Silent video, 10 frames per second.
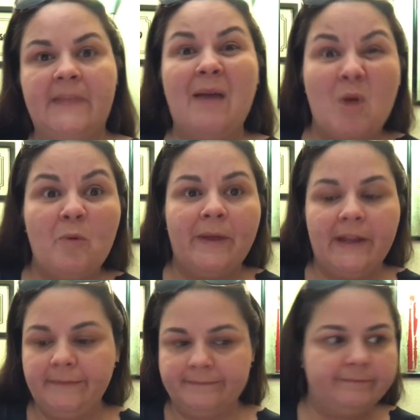I'm hoping
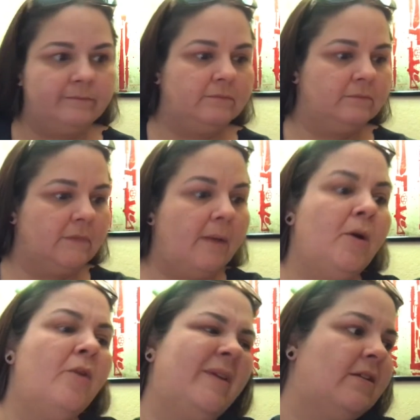
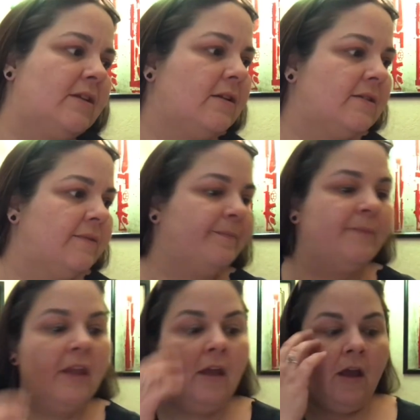it's awesome.
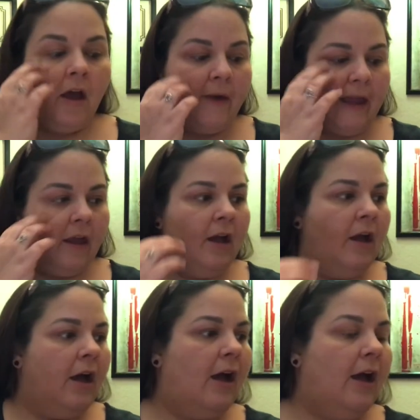Okay,
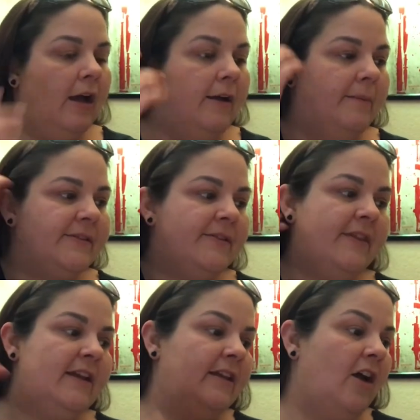so
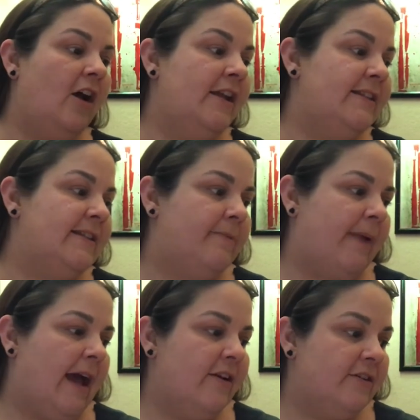then on to some
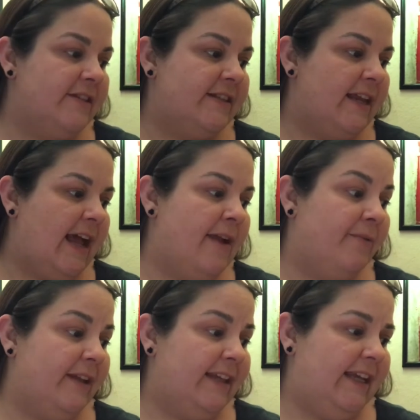patterns that I
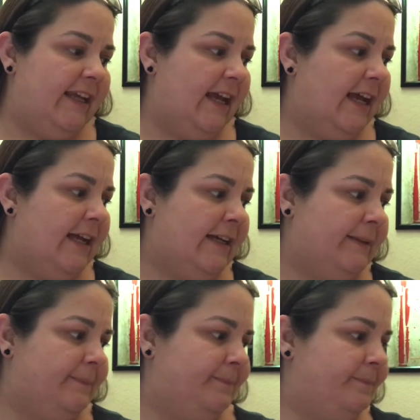really
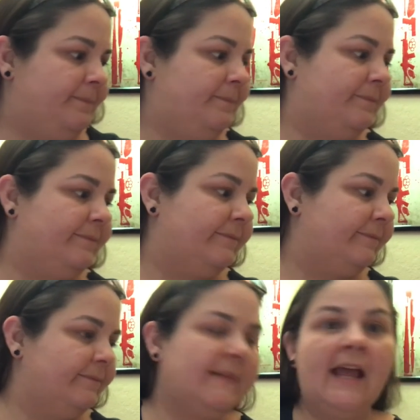
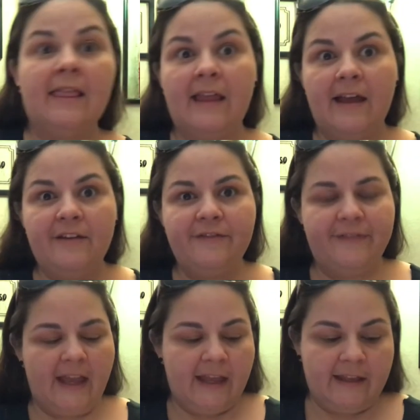I love,
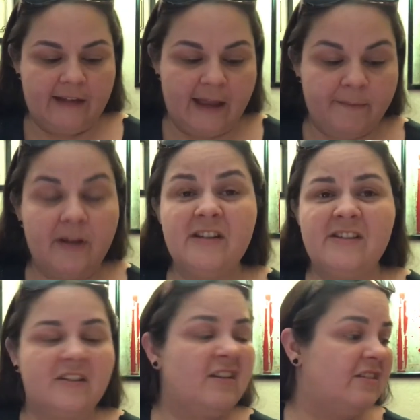and I'm gonna
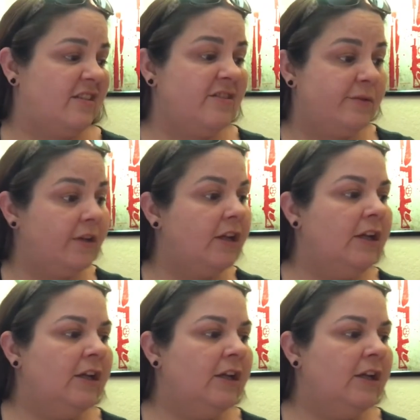start soon.